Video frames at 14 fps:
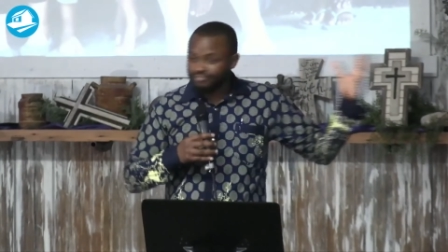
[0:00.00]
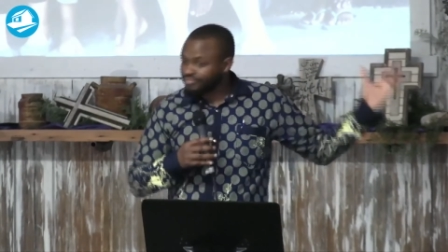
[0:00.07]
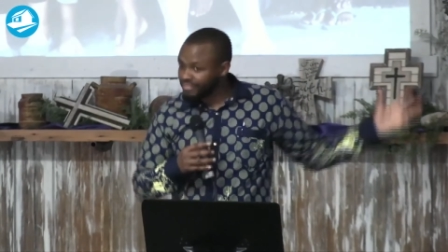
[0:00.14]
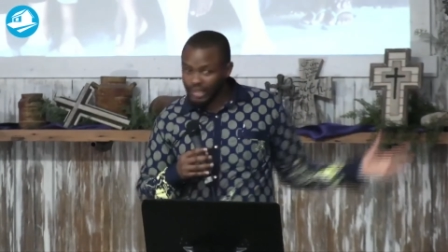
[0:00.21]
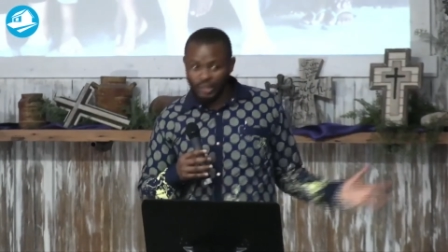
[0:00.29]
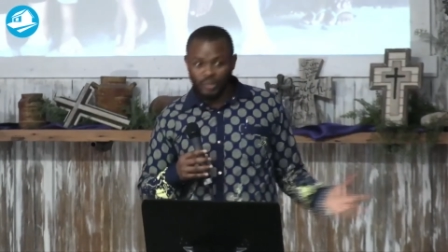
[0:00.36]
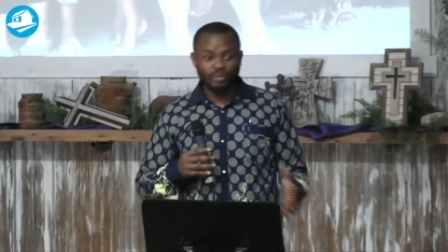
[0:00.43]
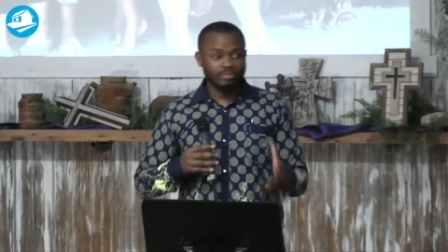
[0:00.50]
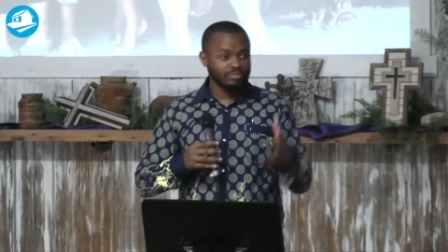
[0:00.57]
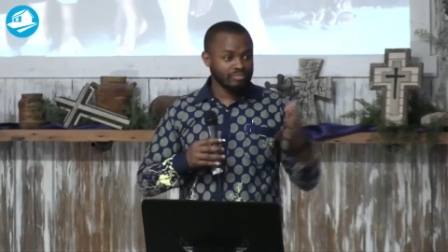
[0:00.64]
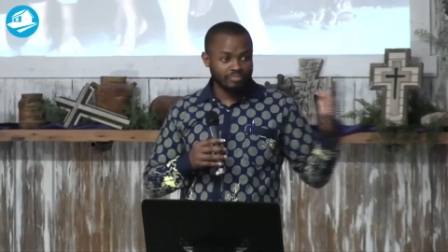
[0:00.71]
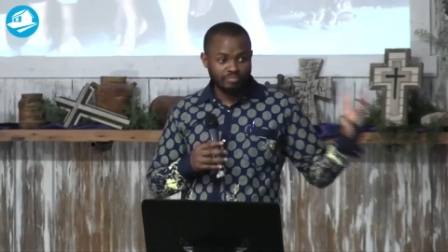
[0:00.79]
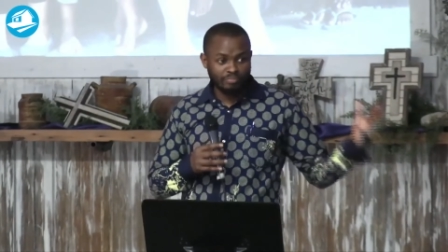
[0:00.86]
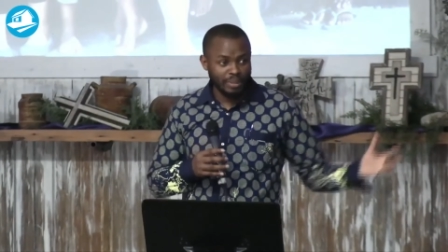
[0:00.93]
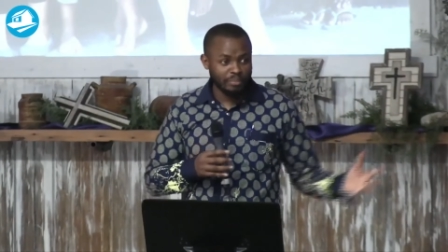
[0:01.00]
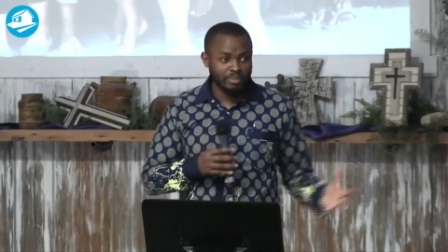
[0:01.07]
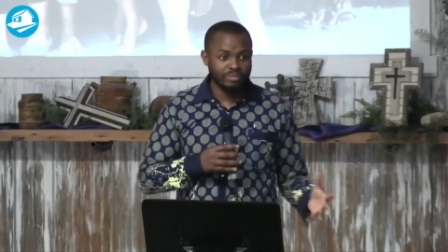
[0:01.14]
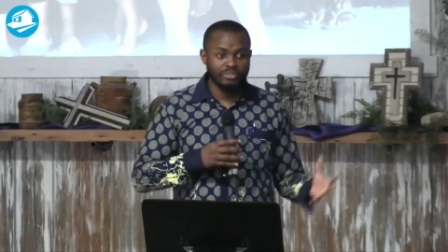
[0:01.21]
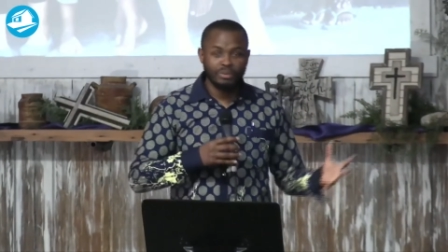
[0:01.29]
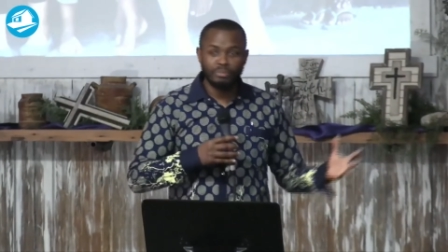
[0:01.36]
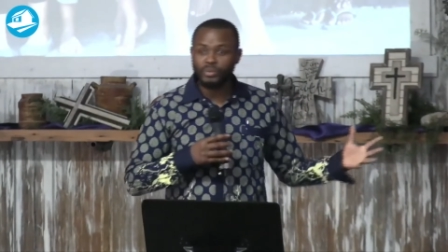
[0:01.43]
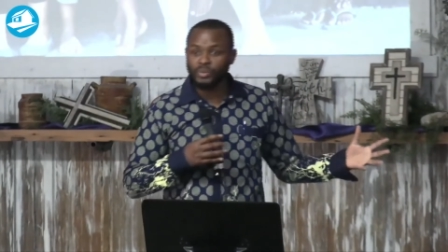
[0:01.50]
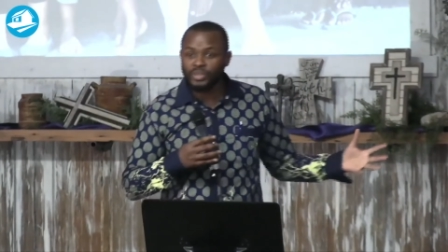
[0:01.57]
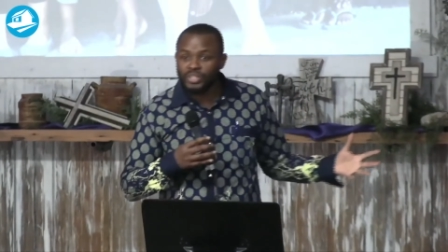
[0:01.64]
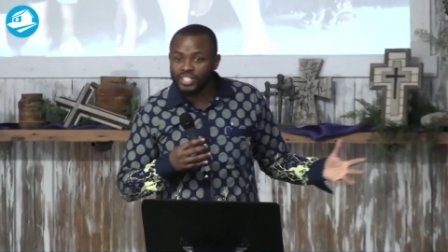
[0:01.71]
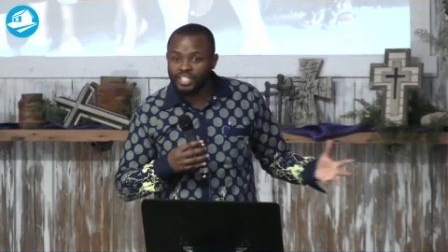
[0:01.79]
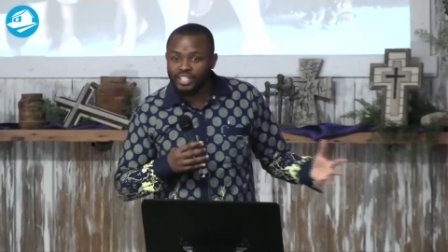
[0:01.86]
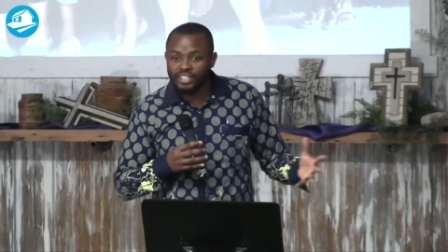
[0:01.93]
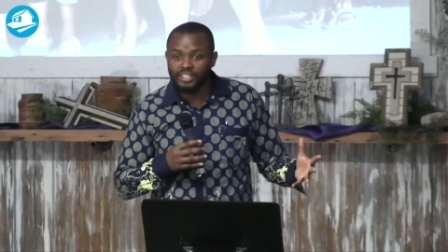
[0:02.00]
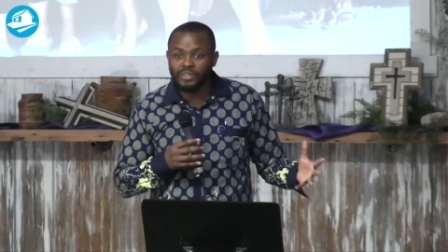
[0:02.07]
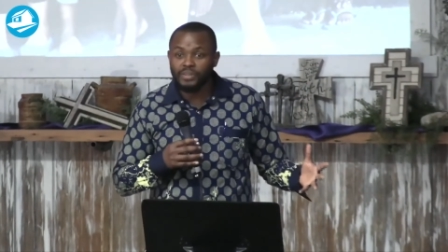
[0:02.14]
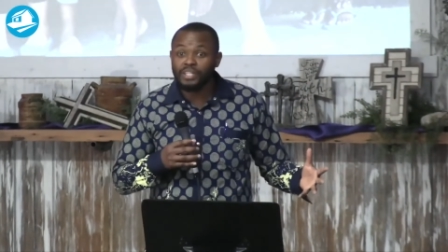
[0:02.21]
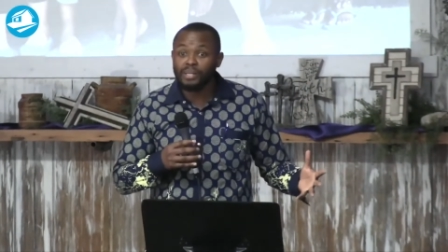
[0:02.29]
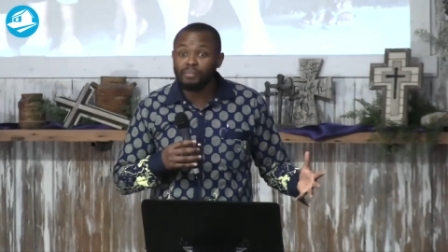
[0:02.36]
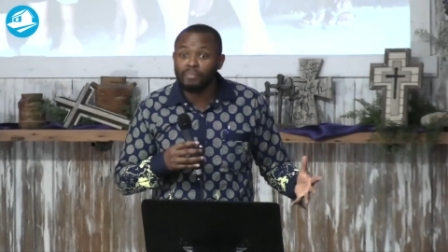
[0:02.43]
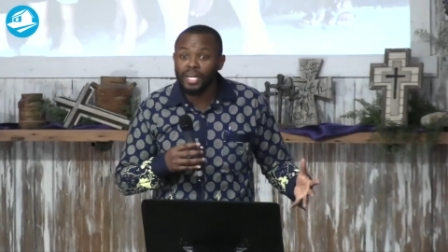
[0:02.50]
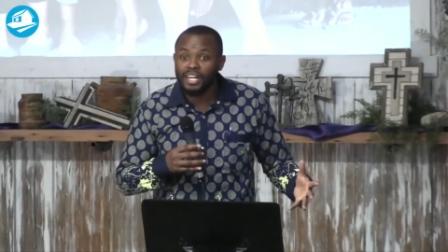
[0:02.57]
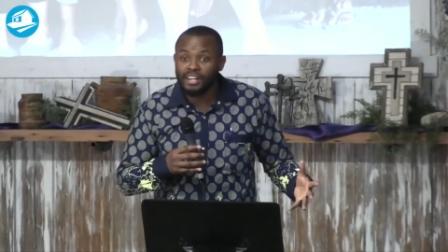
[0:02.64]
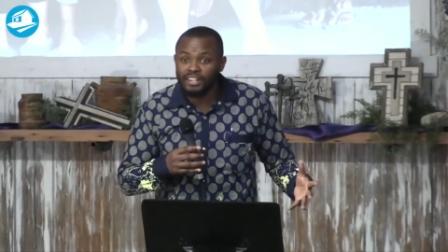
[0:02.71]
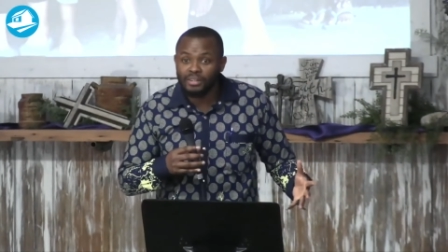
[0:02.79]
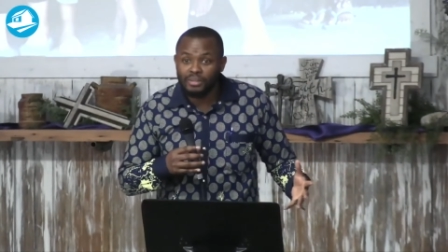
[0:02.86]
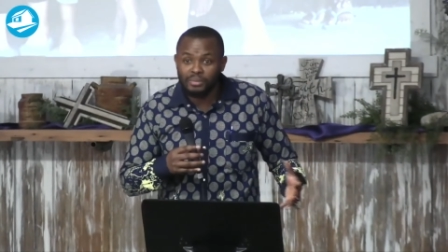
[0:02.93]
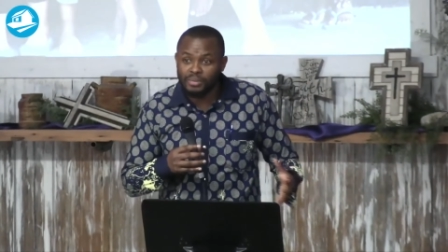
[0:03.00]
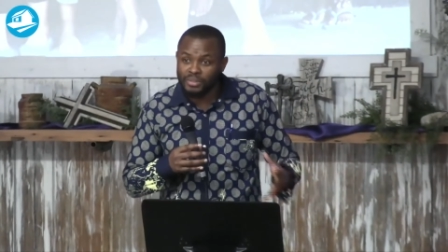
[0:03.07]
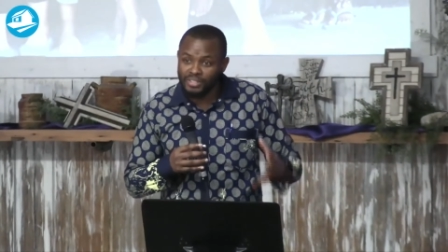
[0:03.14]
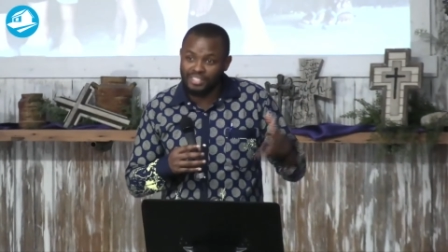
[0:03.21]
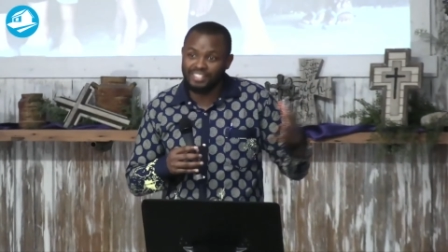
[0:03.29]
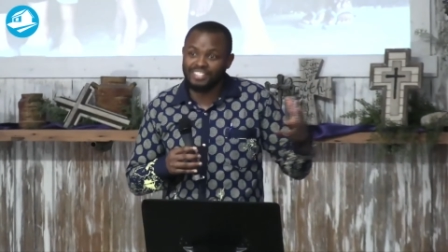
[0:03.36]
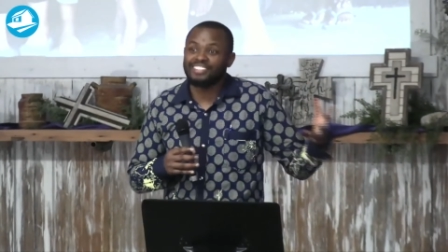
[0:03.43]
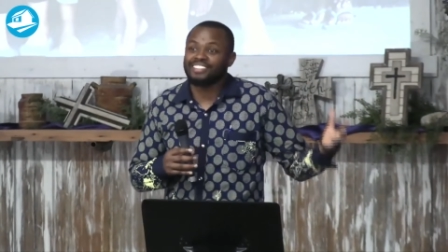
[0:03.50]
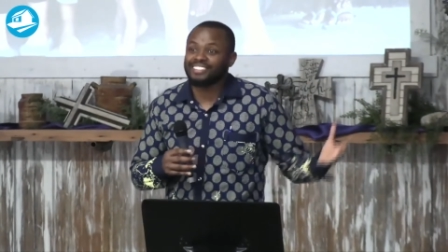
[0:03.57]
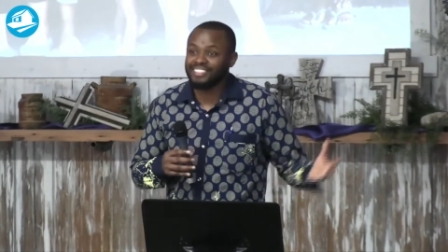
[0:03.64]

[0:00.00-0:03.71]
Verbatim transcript: you know, people from wheelchair, including mayor who was